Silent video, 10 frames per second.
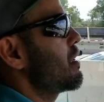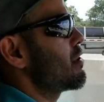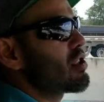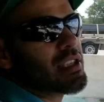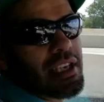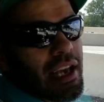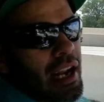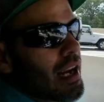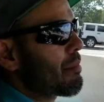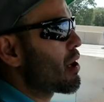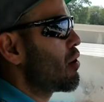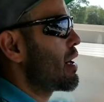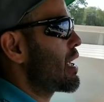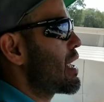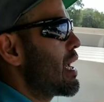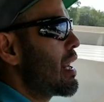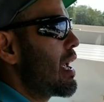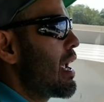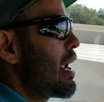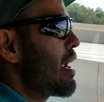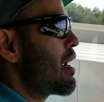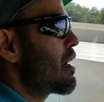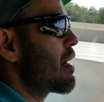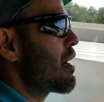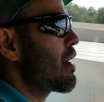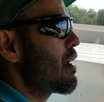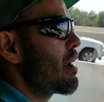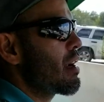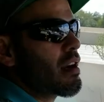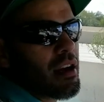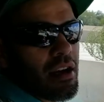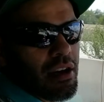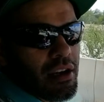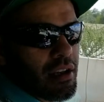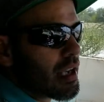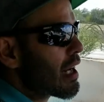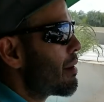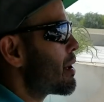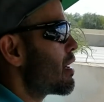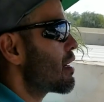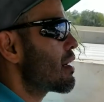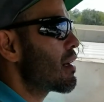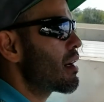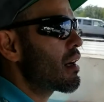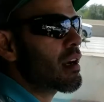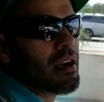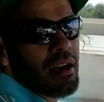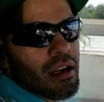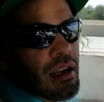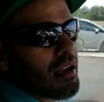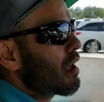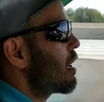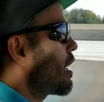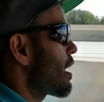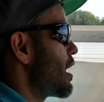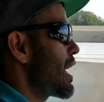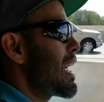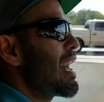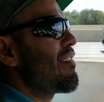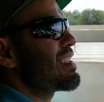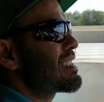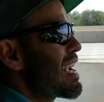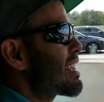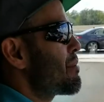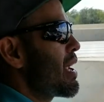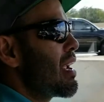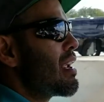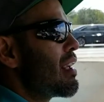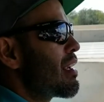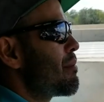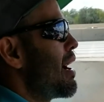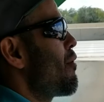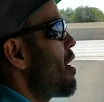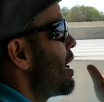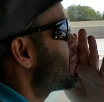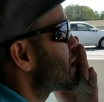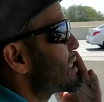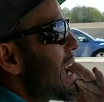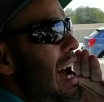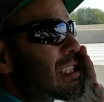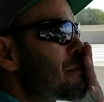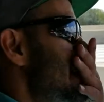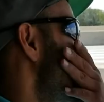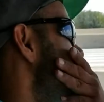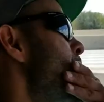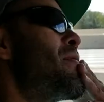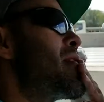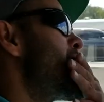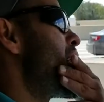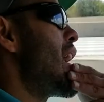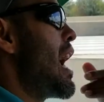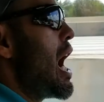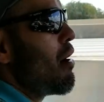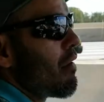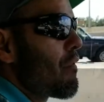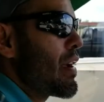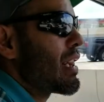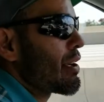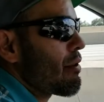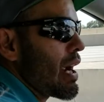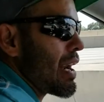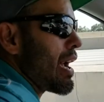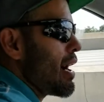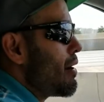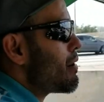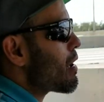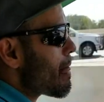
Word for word: just kidding. I'm going to get a. You looking at me? Yeah. I'm gonna get a vasectomy, and my wife just asked me how I'm feeling right now,